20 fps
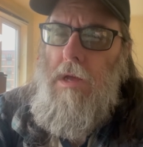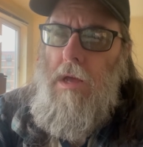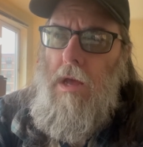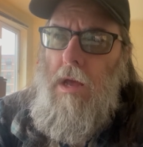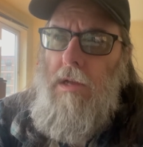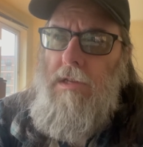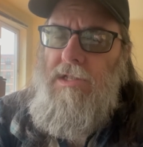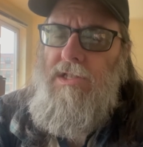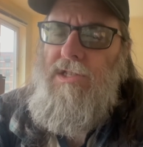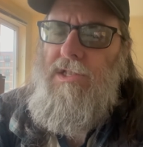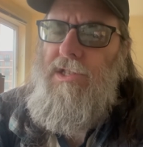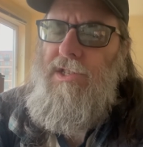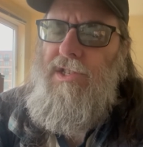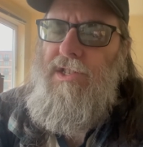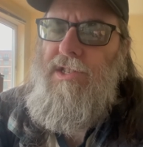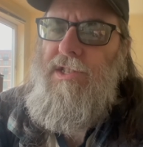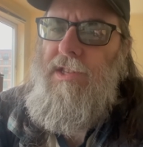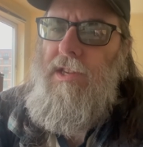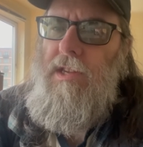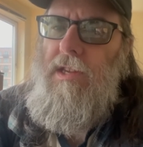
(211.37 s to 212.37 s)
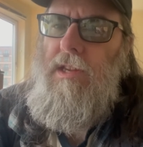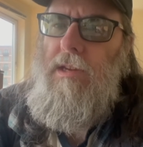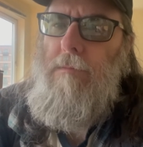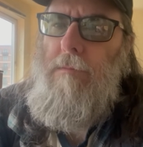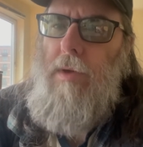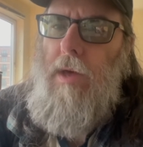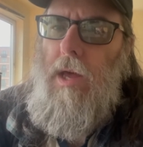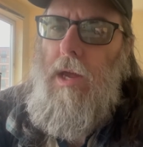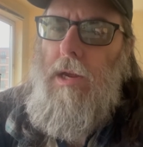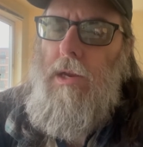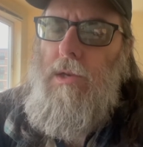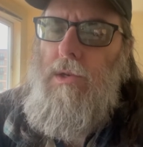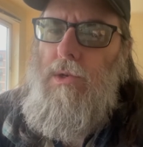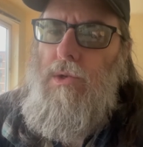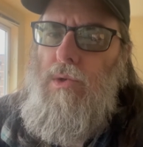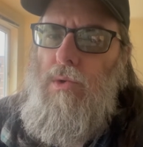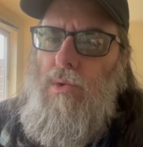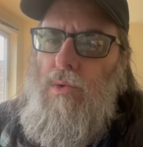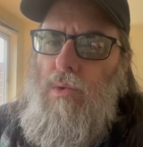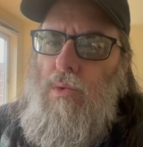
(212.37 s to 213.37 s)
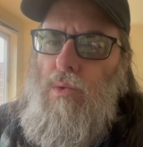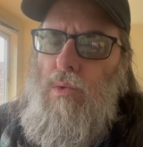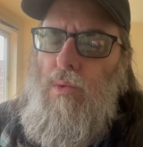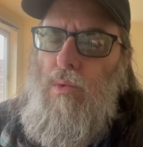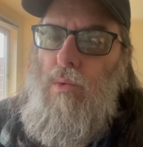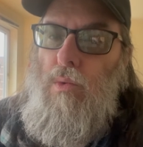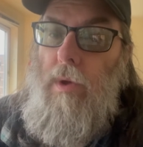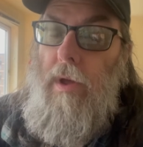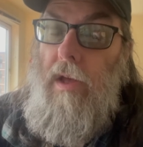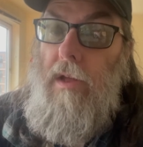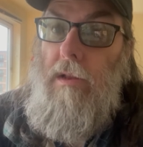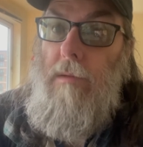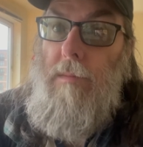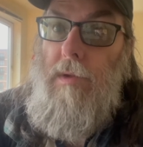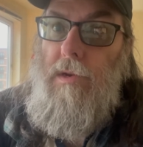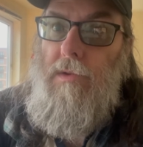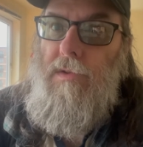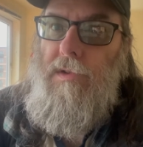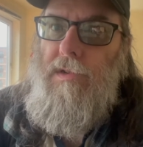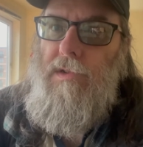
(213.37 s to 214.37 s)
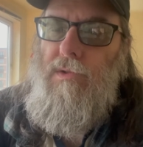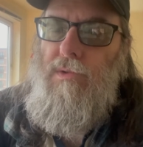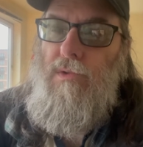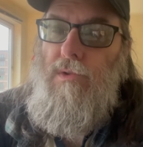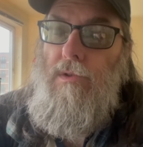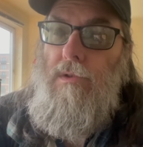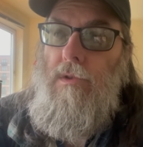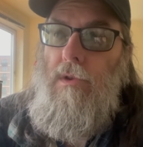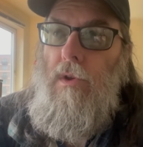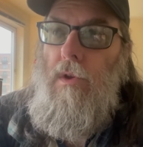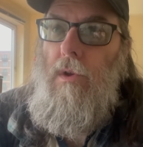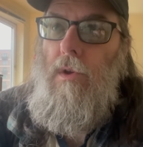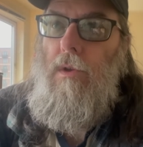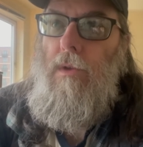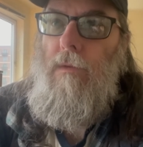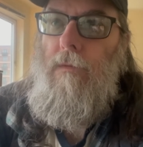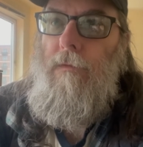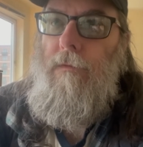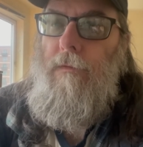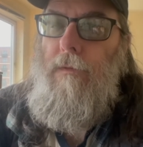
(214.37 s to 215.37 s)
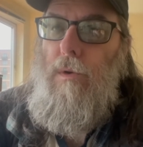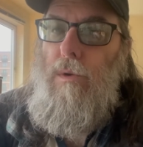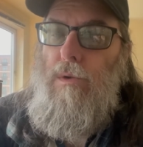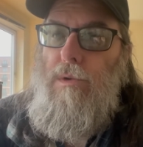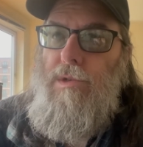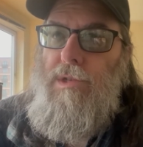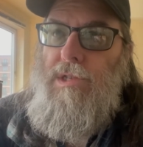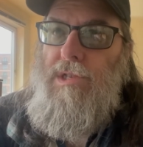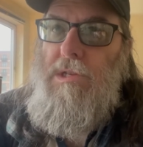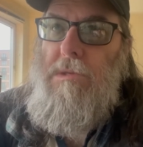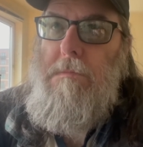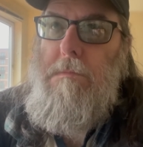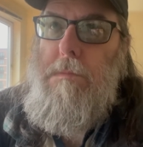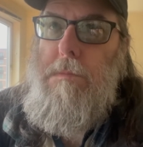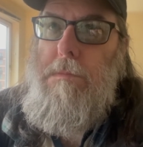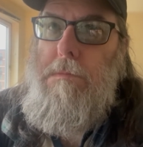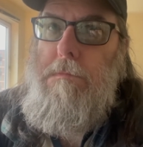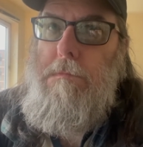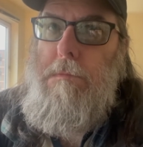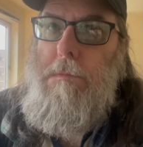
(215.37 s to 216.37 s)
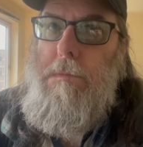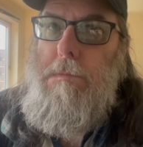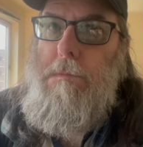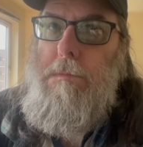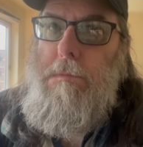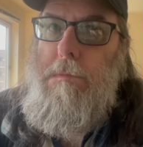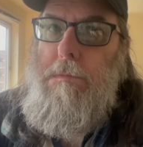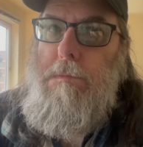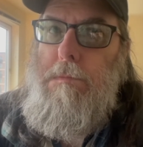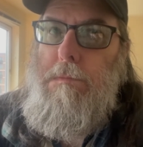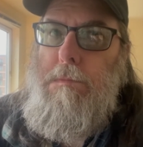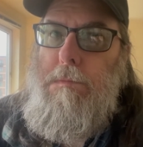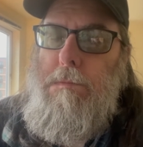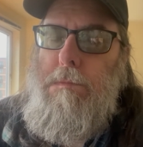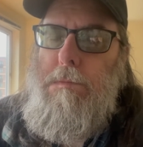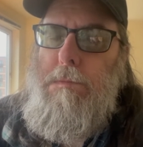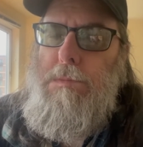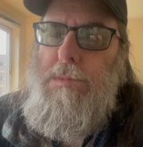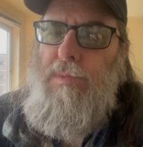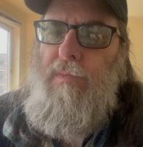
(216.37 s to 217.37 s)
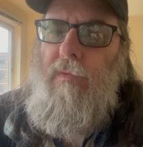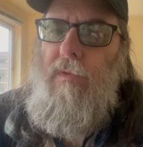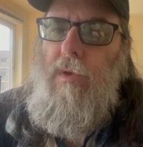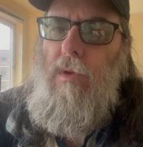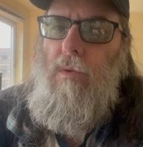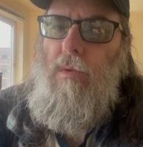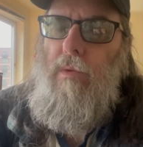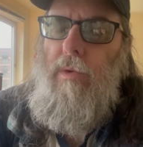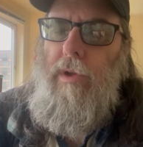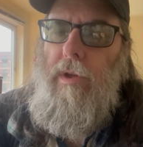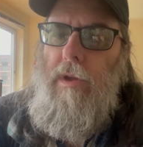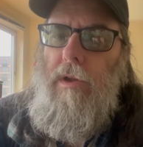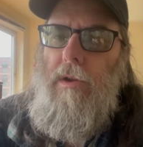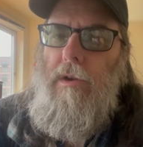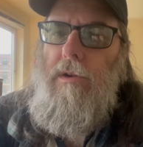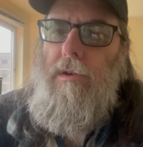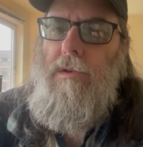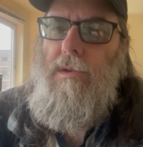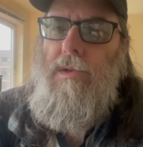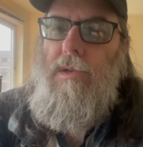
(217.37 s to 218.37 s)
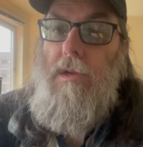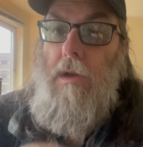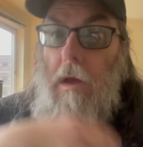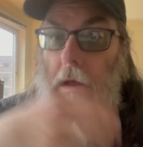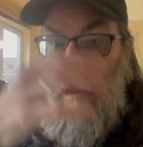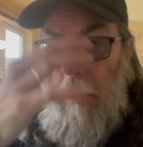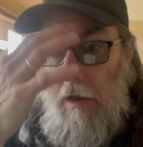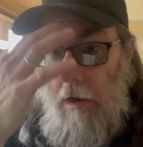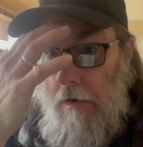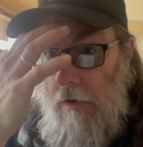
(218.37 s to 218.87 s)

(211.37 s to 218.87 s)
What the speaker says: just thinking back to elementary school, first few years, I had a